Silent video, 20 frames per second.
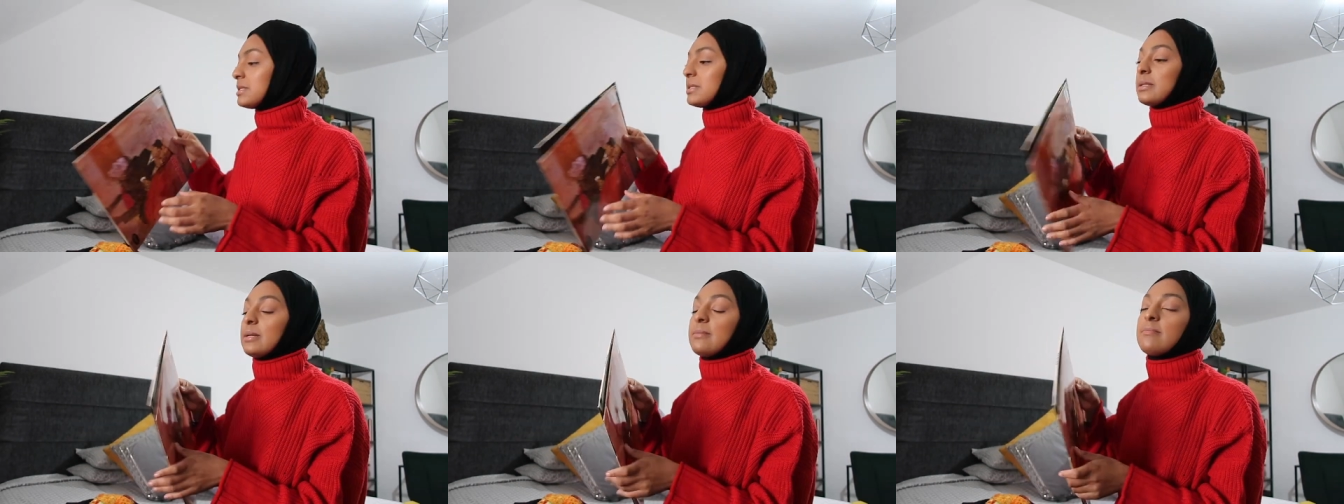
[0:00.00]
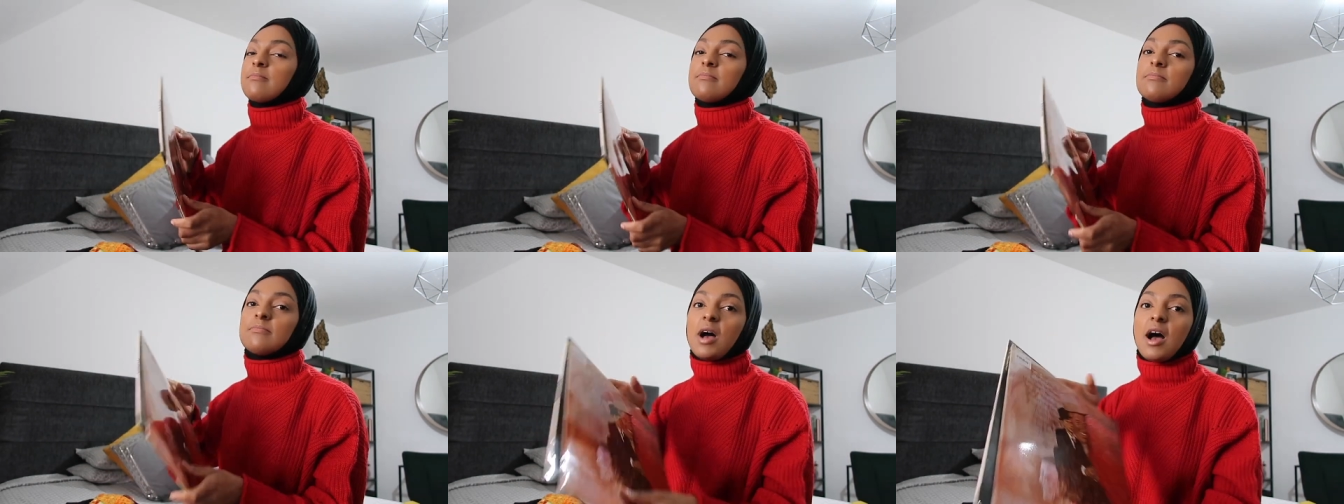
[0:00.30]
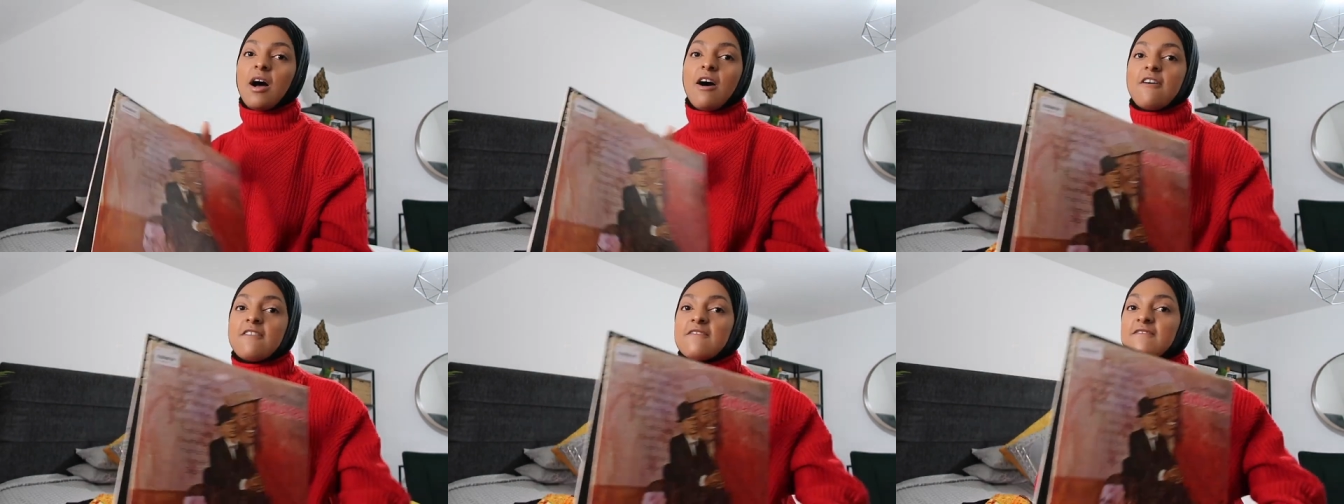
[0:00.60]
some
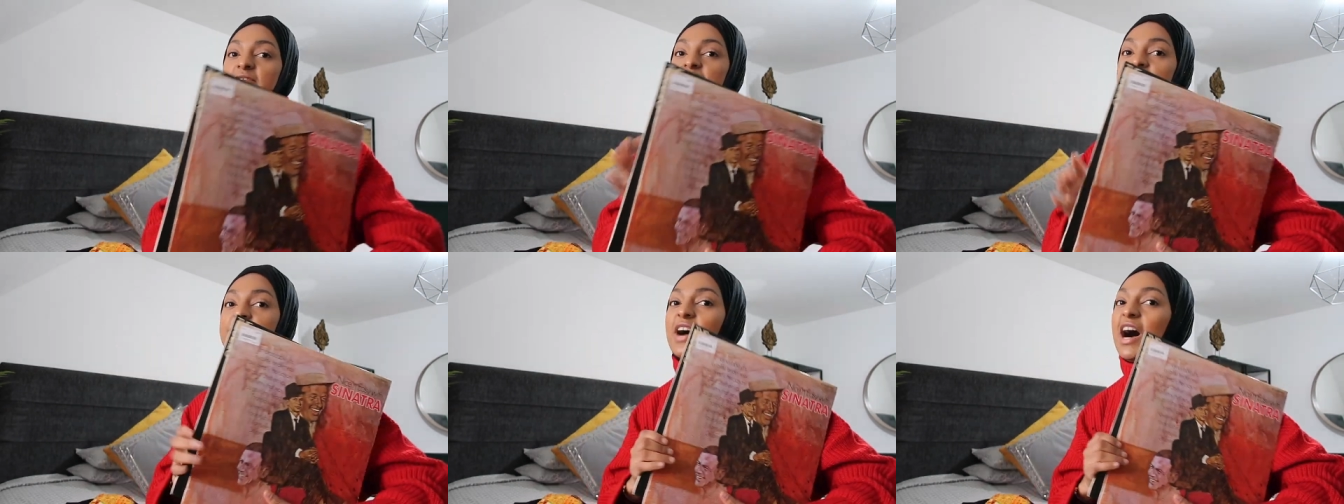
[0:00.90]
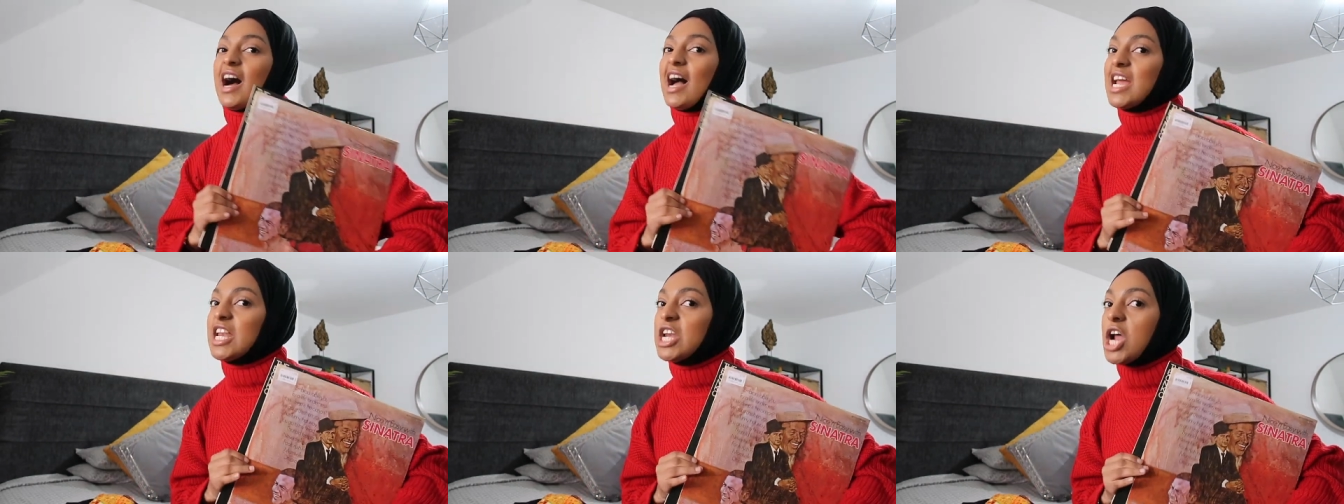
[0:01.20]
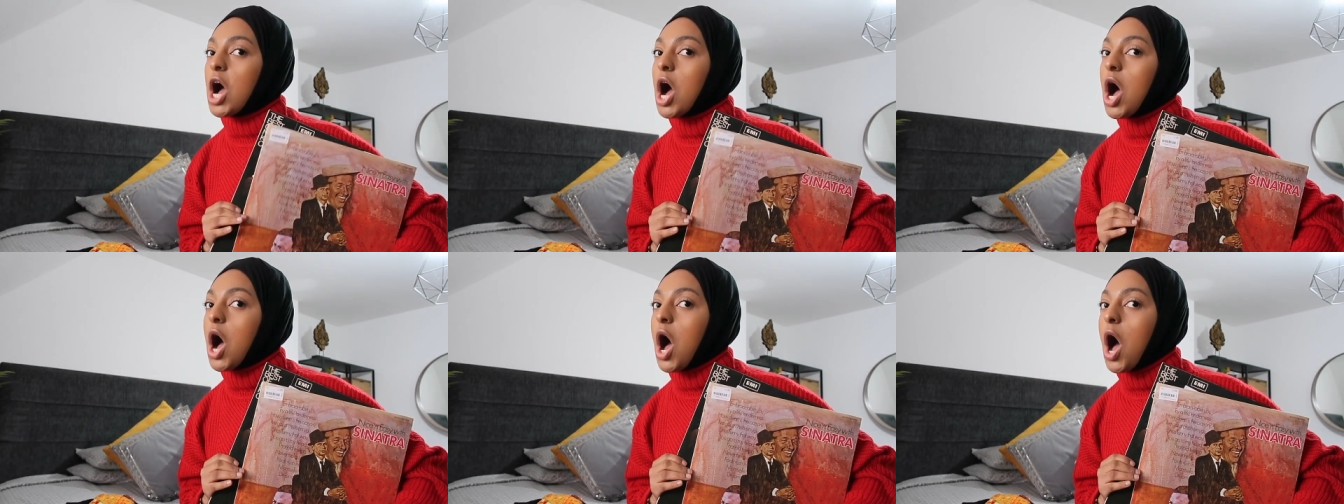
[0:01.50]

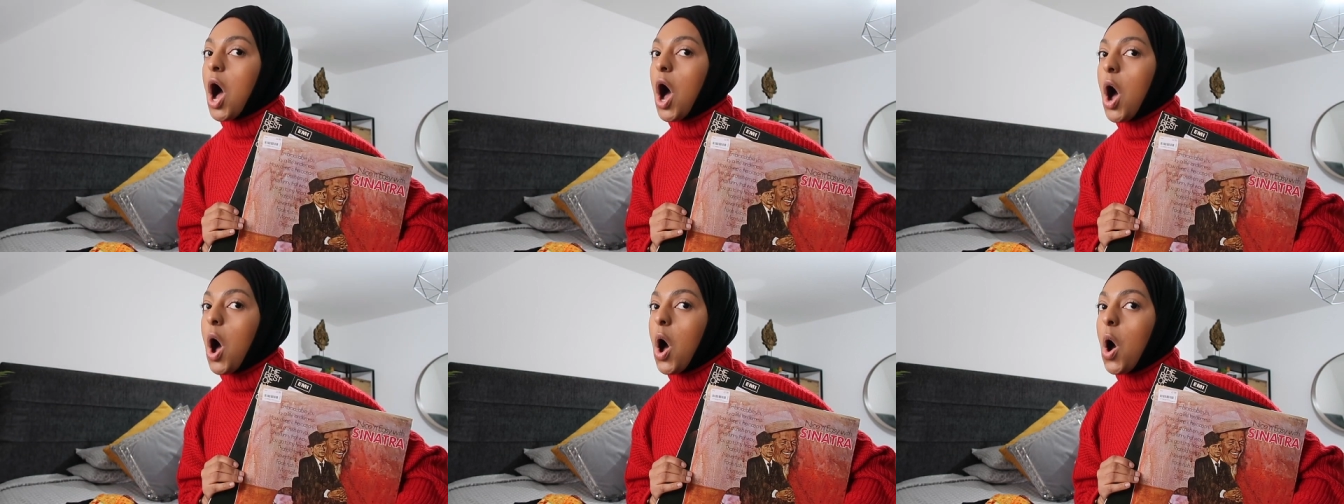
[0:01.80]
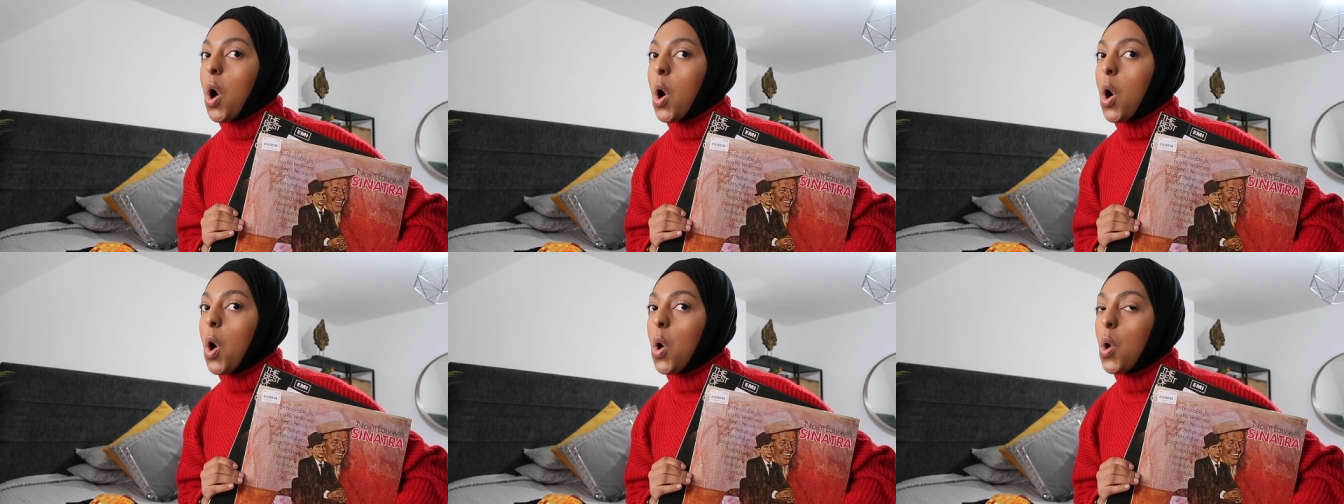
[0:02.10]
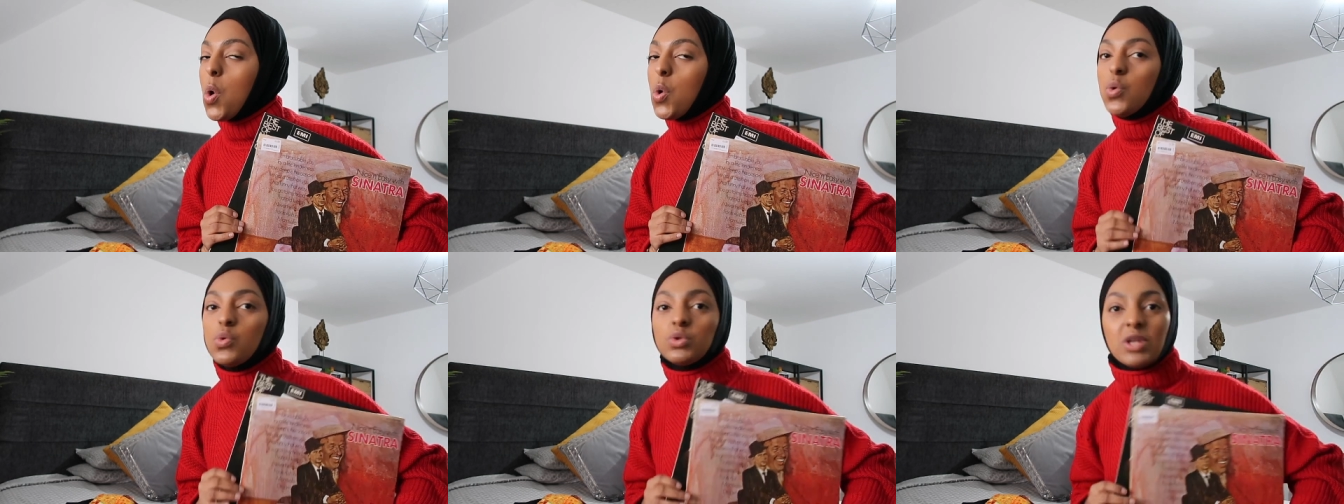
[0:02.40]

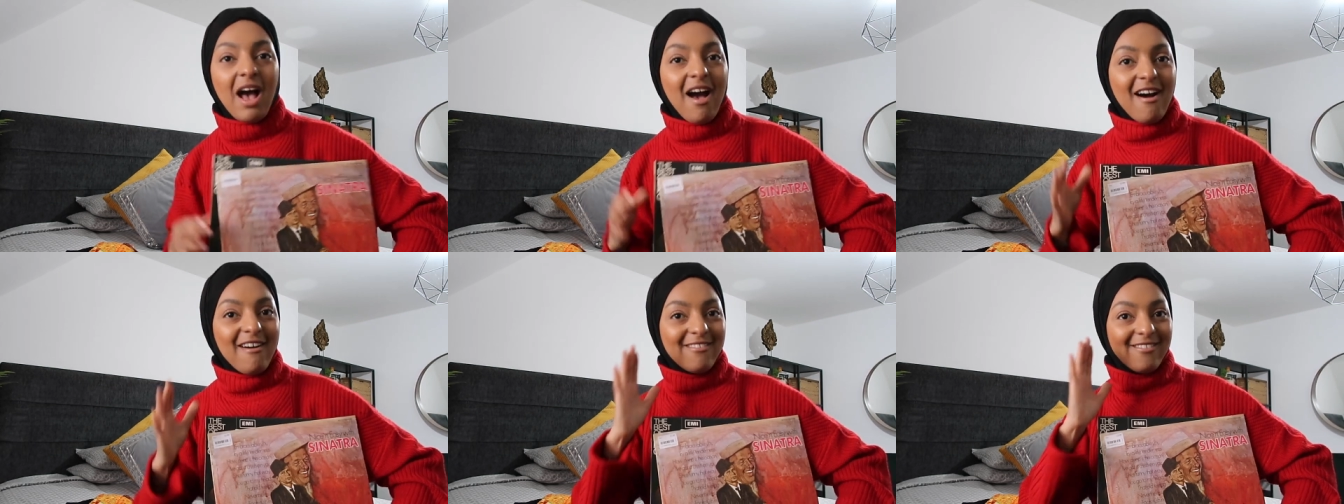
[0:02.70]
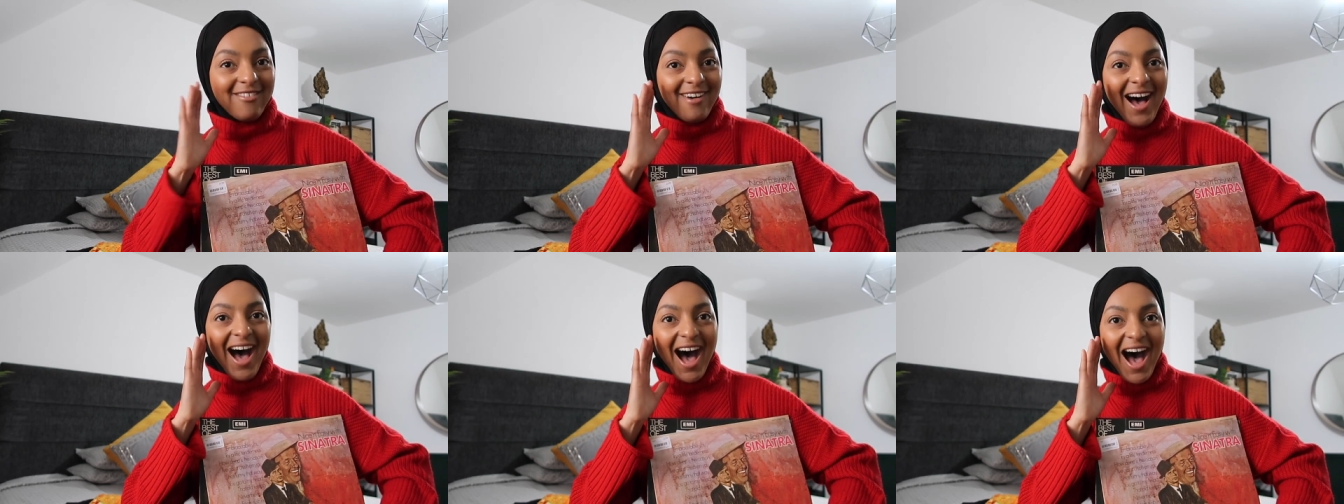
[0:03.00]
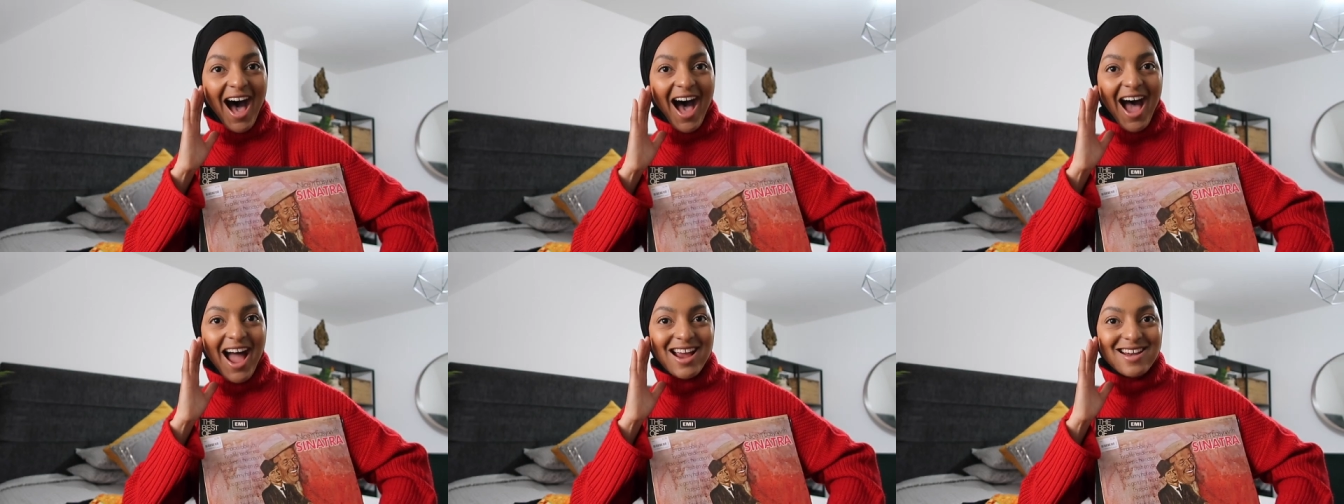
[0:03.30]
vinyl
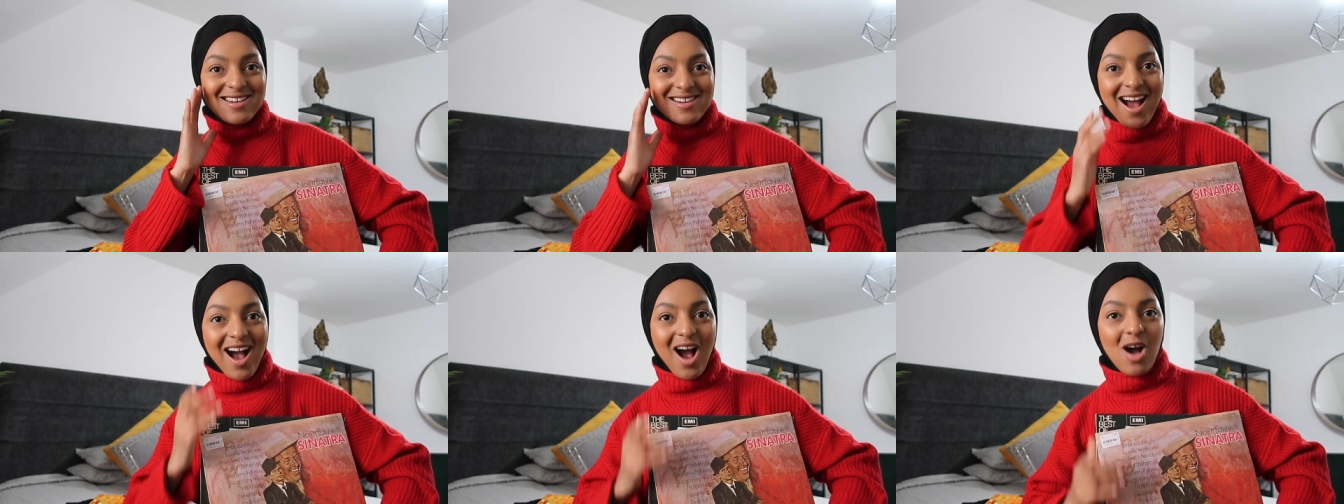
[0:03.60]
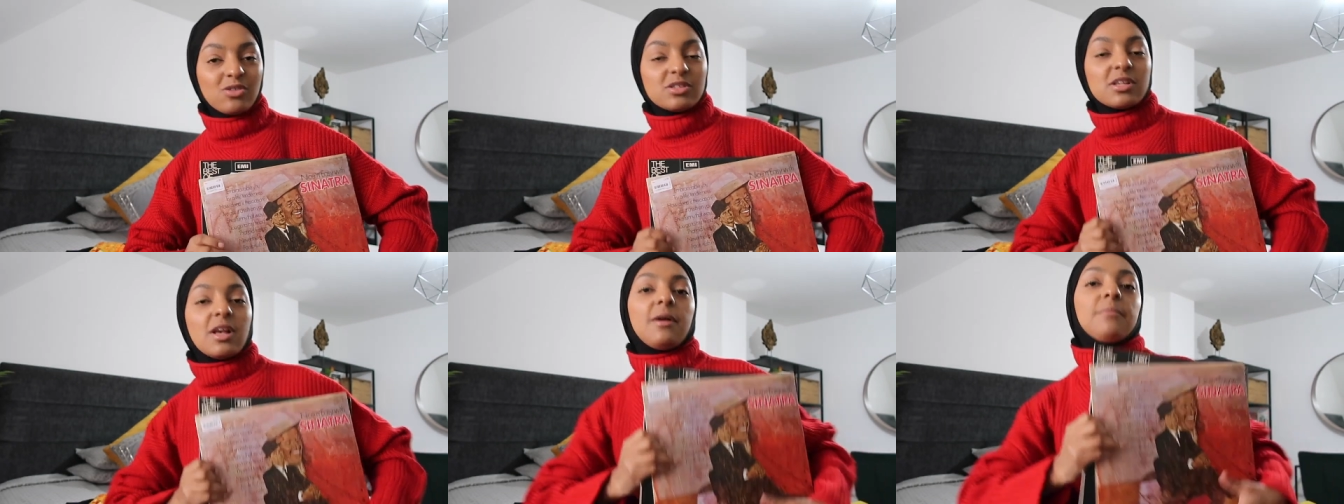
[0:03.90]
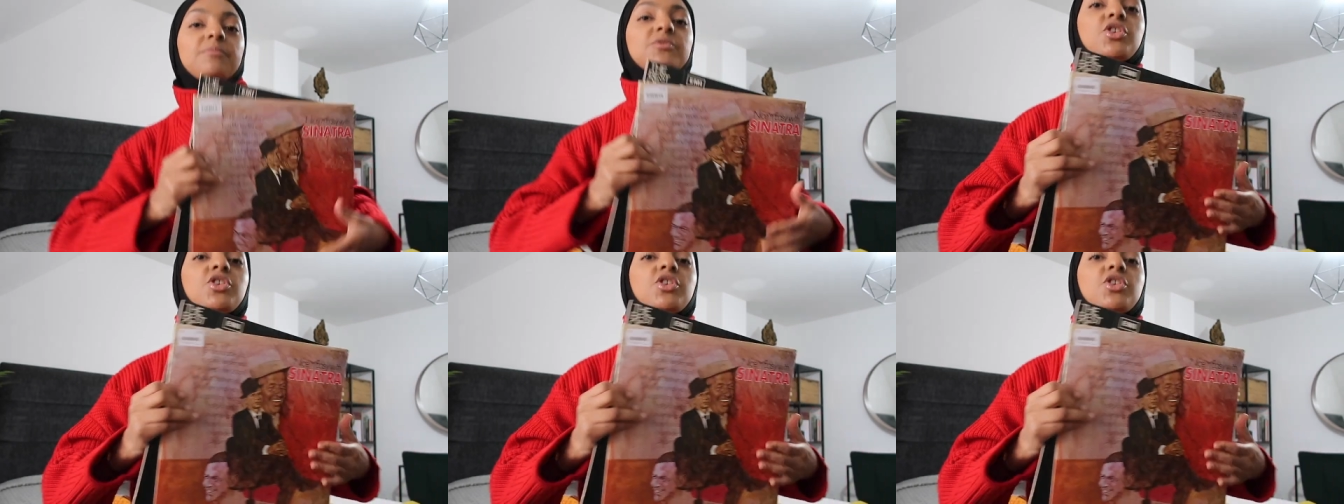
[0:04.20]
vinyls.